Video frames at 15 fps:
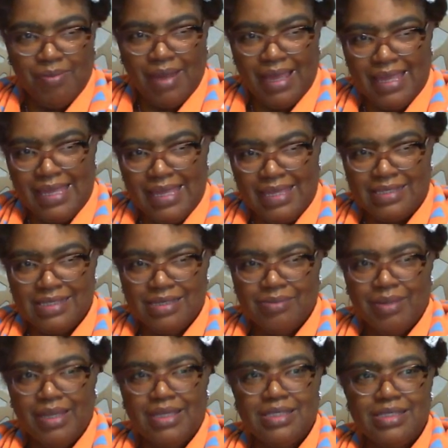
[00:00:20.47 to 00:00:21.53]
my
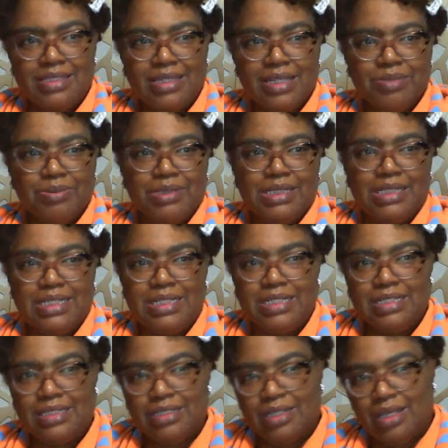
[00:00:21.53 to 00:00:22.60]
ends. My ends desperately
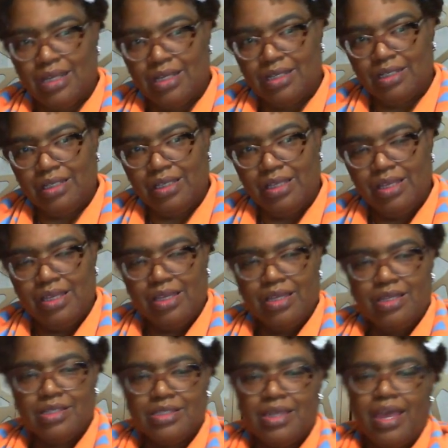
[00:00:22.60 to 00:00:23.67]
needed
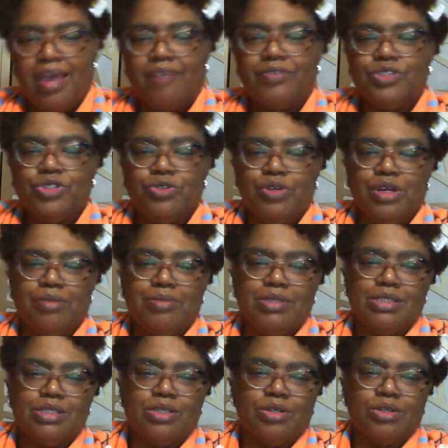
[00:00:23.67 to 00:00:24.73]
to have a trim,
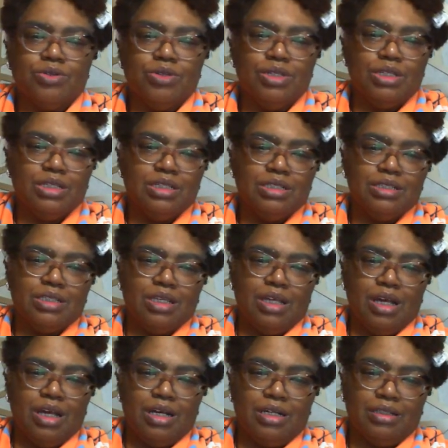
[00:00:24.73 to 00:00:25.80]
and so
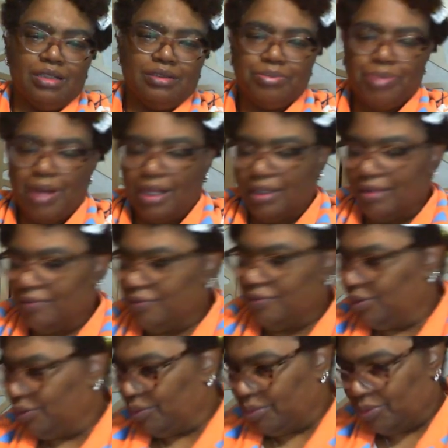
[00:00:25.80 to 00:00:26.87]
probably a
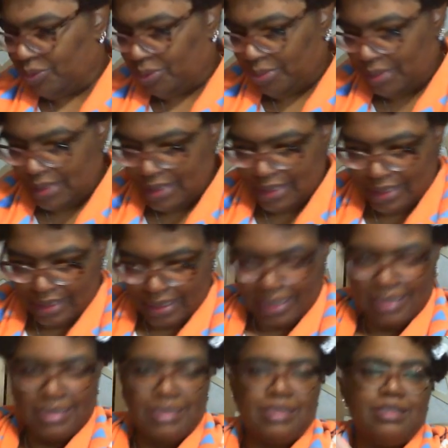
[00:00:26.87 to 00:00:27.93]
few little more pieces that
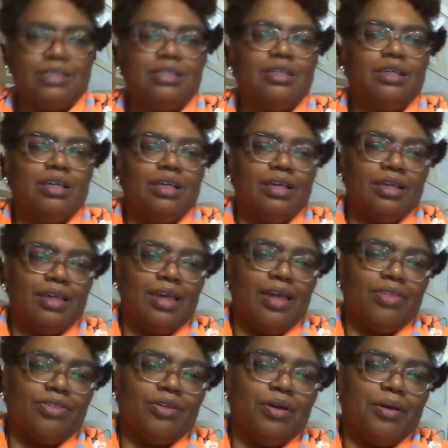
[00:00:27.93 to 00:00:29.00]
I didn't
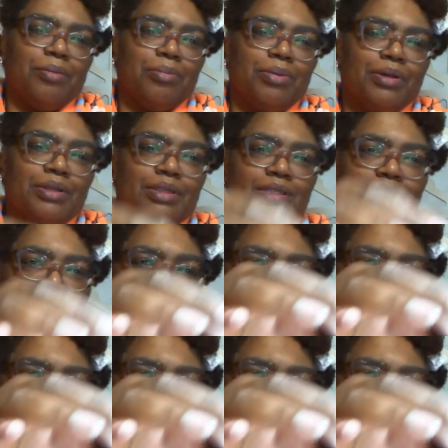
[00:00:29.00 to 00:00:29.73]
gather up. But this